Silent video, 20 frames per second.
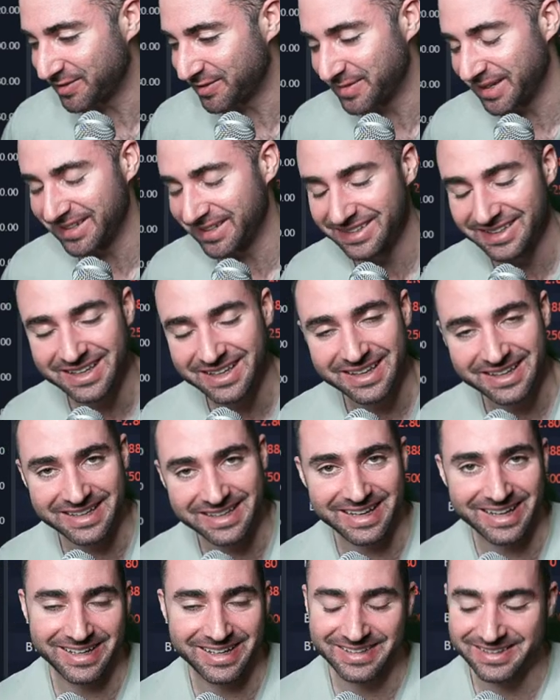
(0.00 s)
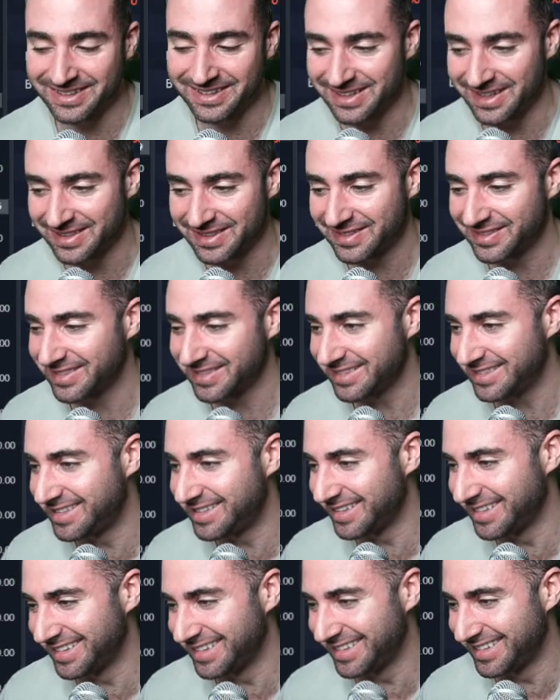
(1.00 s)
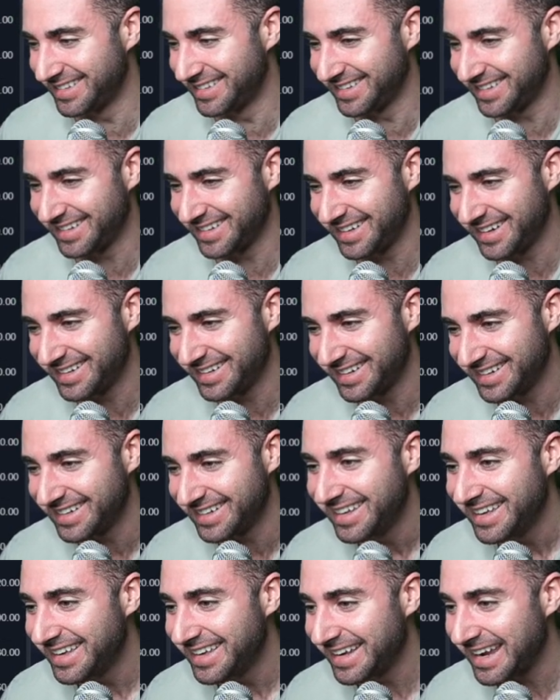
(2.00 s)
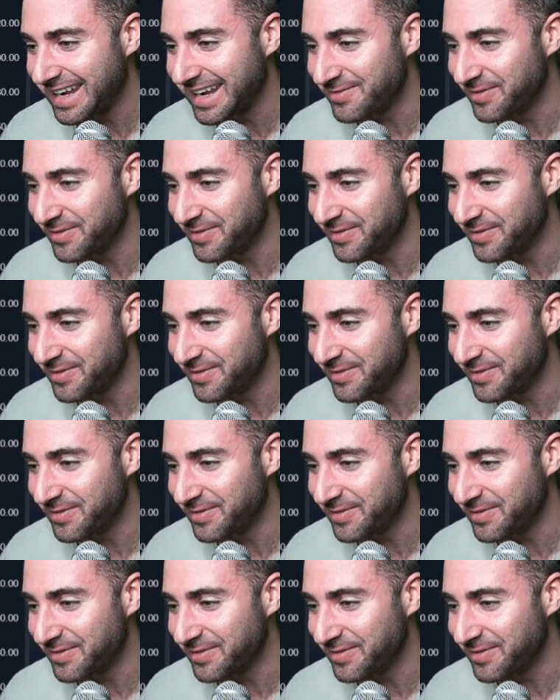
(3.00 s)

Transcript: man. Yeah, that's... Can't